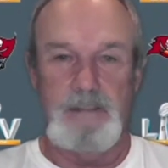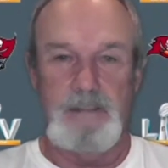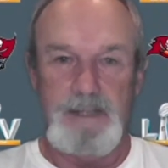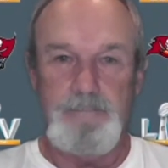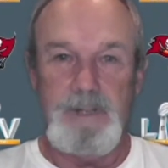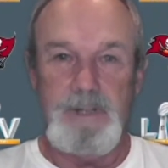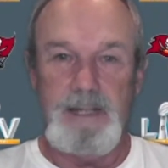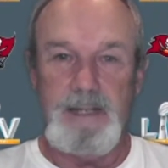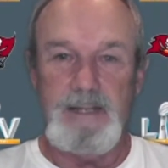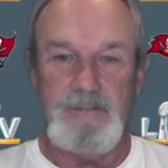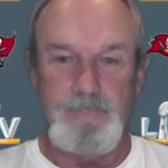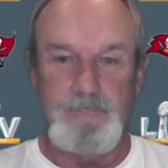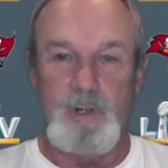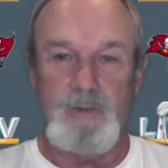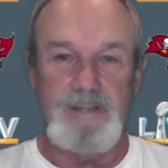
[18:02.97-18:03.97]
It
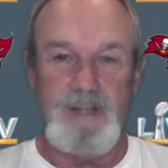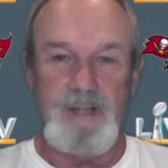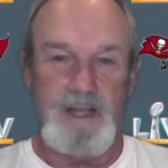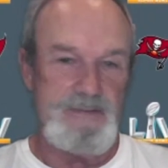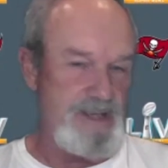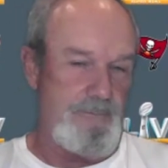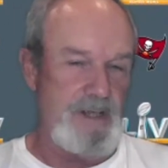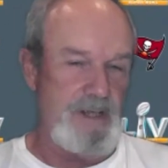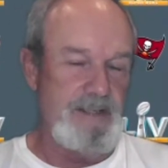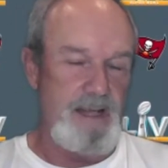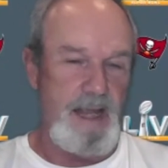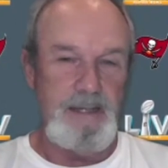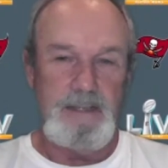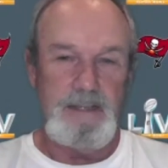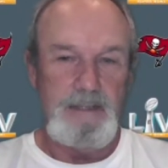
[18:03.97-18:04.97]
really does. Every
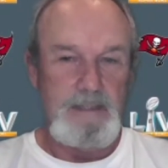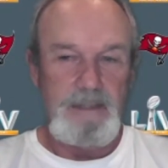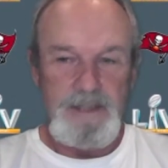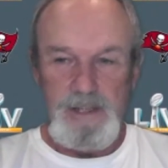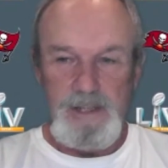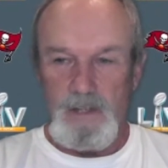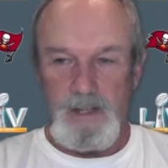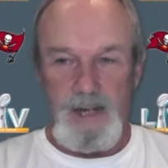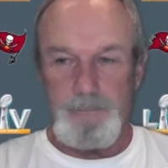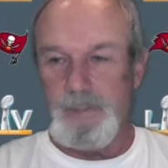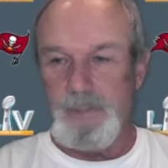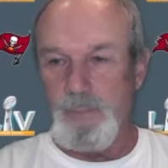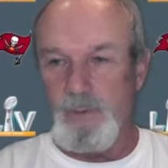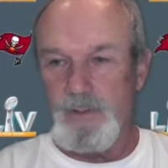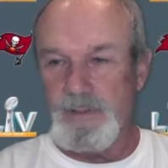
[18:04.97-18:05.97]
day, you know, a lot of
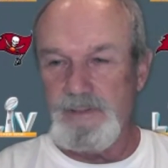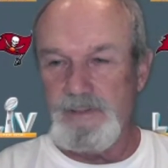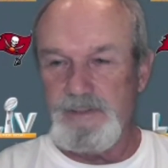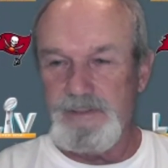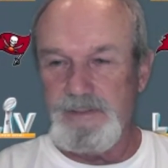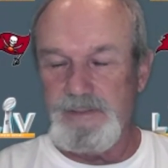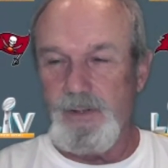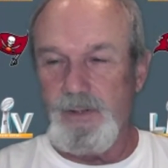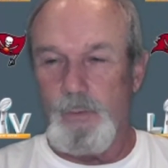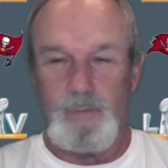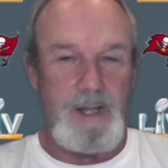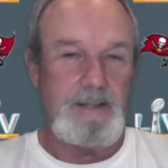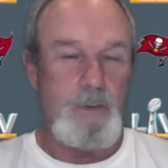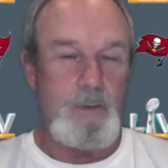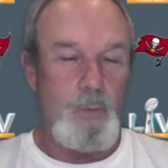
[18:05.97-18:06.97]
people don't
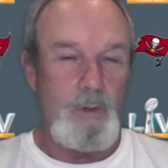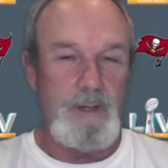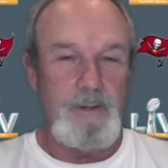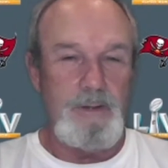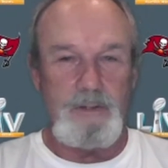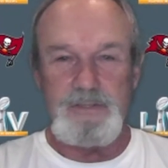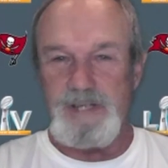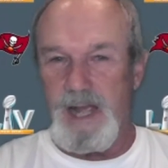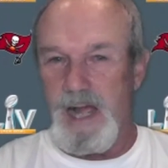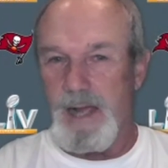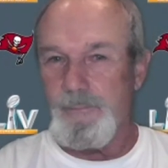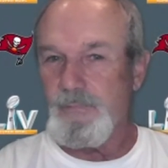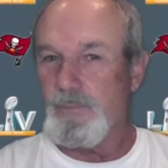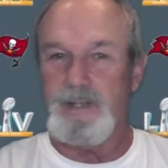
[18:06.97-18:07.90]
like going in their jobs